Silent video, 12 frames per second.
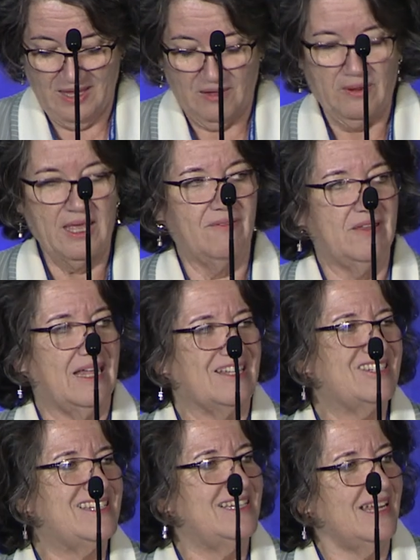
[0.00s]
We have an
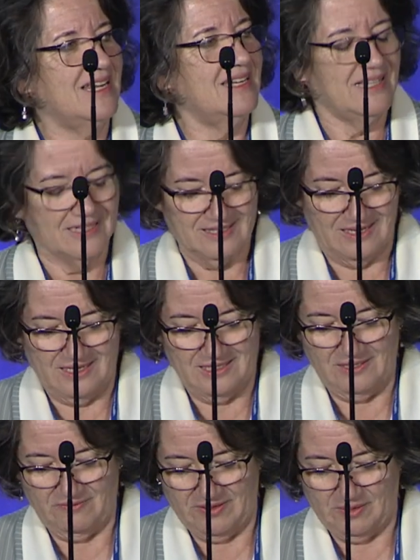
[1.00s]
outstanding
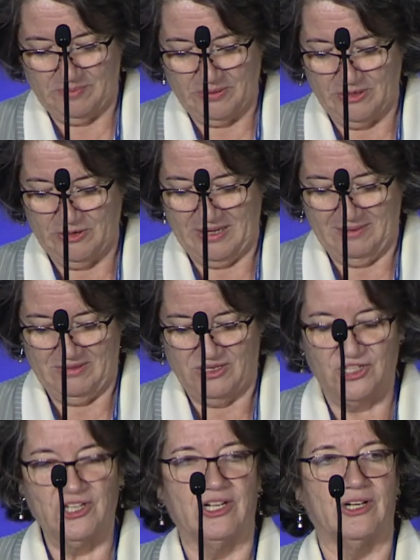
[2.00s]
scientific program
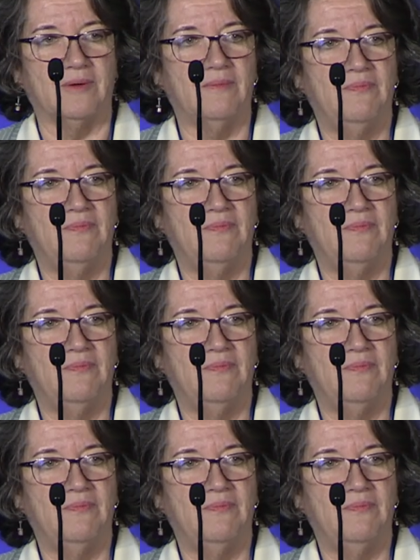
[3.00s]
this year.